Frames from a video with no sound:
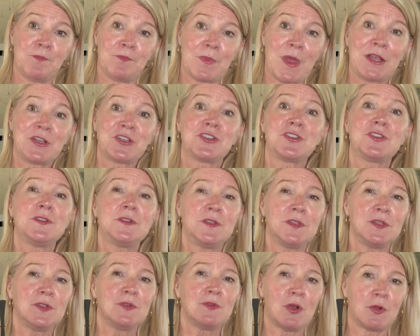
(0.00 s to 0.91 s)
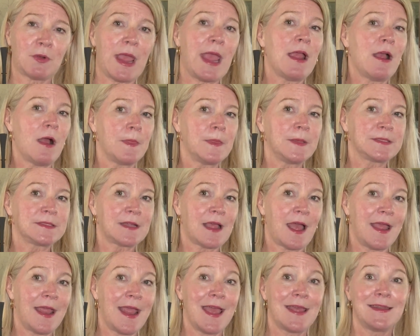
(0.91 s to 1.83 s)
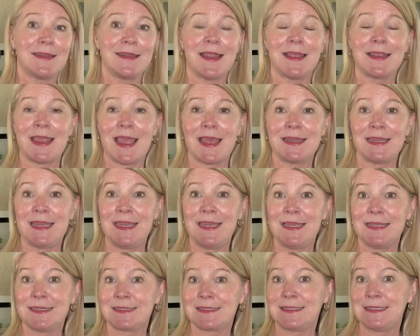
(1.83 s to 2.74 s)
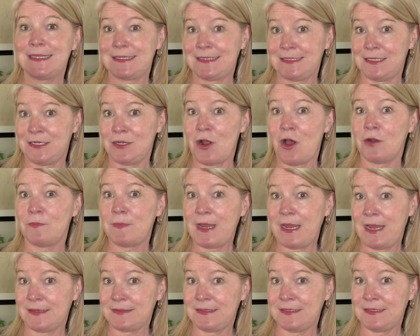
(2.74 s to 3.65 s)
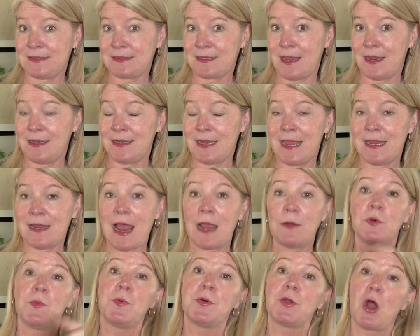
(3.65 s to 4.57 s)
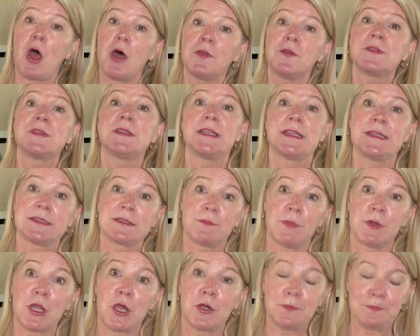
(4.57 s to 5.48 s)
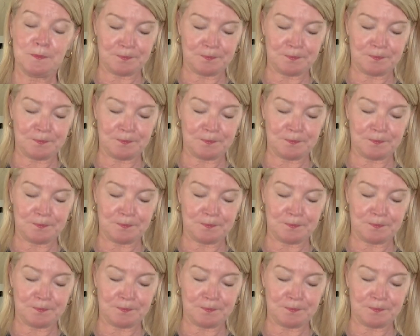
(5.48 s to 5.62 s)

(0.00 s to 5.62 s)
should do okay on this guy. And again, he is listed on my Etsy site, and I will put all those links below.